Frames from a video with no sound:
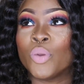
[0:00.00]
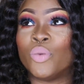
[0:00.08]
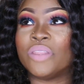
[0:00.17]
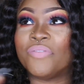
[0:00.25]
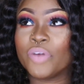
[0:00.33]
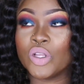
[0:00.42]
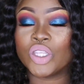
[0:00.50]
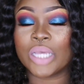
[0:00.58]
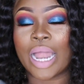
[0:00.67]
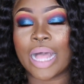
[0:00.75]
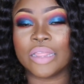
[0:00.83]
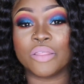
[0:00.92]
with the
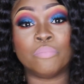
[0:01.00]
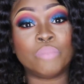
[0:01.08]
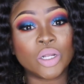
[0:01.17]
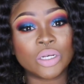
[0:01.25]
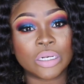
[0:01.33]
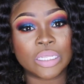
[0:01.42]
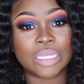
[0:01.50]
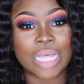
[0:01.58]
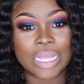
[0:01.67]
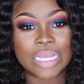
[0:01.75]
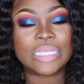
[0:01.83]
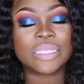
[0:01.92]
frontal and the bundles
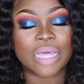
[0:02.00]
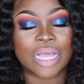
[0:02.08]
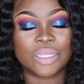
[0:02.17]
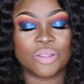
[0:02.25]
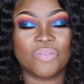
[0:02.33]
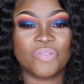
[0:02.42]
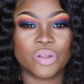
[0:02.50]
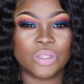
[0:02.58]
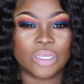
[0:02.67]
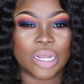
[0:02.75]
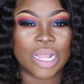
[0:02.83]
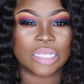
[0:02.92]
is that the
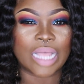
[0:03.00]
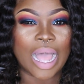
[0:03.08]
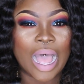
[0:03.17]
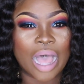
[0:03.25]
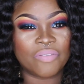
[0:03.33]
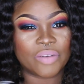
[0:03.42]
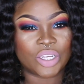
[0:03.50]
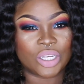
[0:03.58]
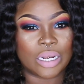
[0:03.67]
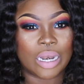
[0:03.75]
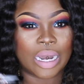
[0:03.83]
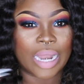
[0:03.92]
frontal is a half a
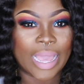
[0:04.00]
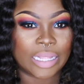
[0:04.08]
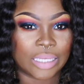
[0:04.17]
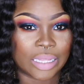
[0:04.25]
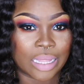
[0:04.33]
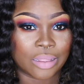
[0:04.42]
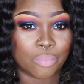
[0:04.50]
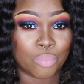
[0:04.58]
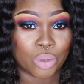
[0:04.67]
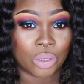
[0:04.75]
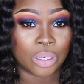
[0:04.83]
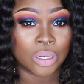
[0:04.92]
shade lighter than the
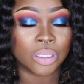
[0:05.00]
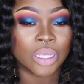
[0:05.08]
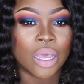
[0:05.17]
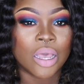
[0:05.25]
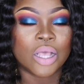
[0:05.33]
bundles.